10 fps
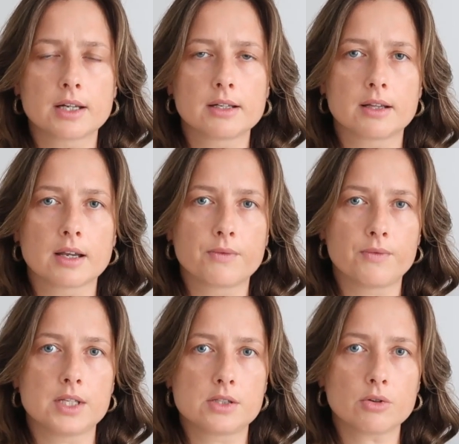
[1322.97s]
and I like
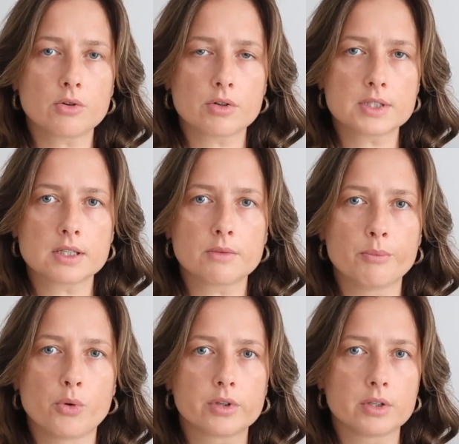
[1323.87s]
video content
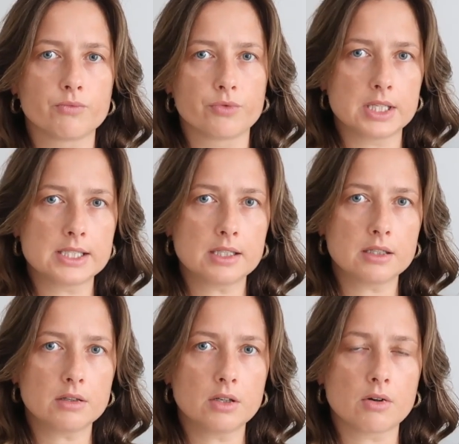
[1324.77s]
more than reading.
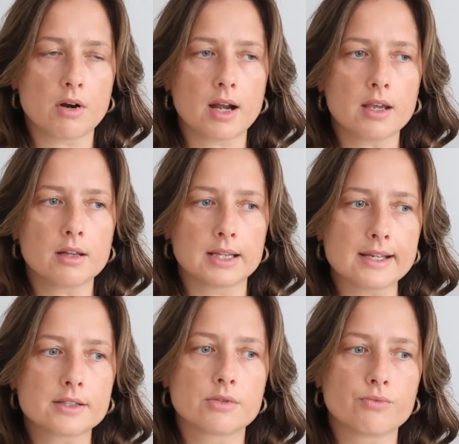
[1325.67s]
You know, I
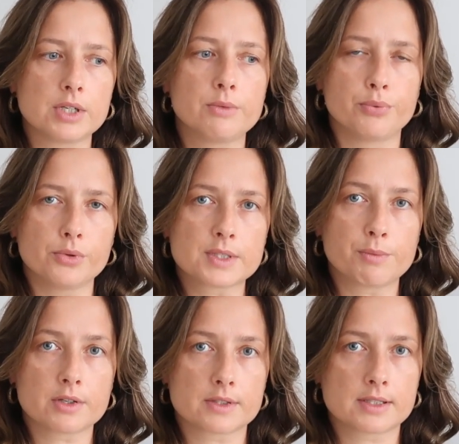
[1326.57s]
like to read books
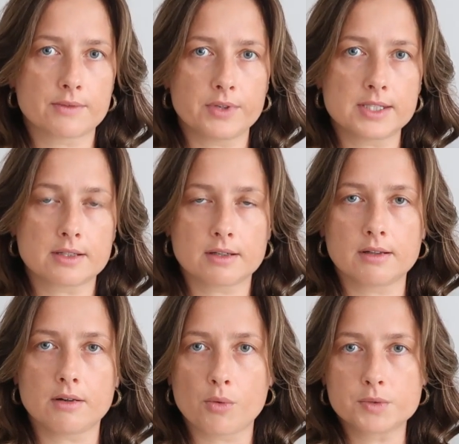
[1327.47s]
because it's a
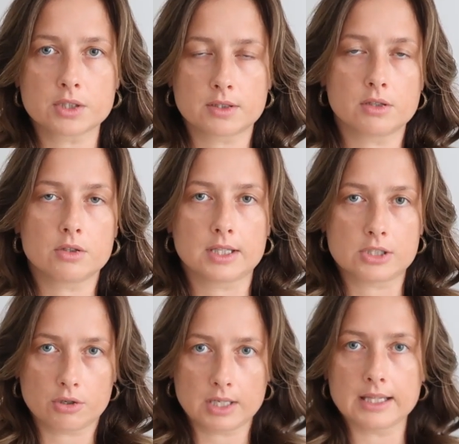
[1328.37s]
physical object
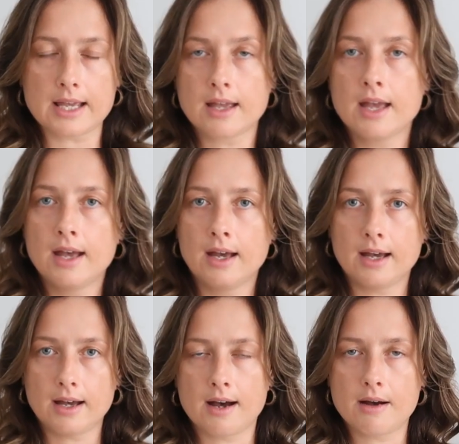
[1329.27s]
that you can
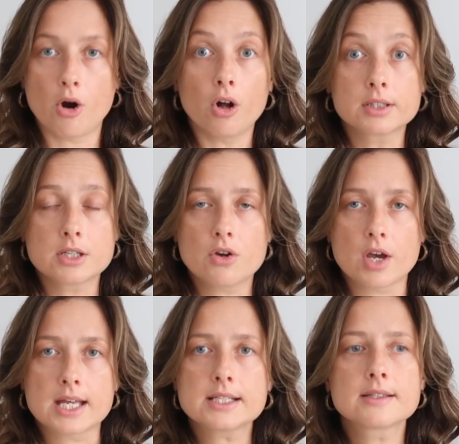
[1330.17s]
hold in your
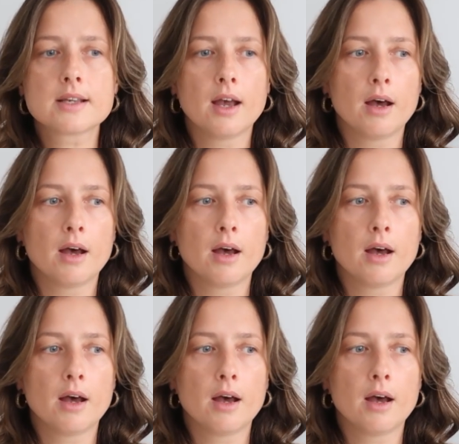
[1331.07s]
hands.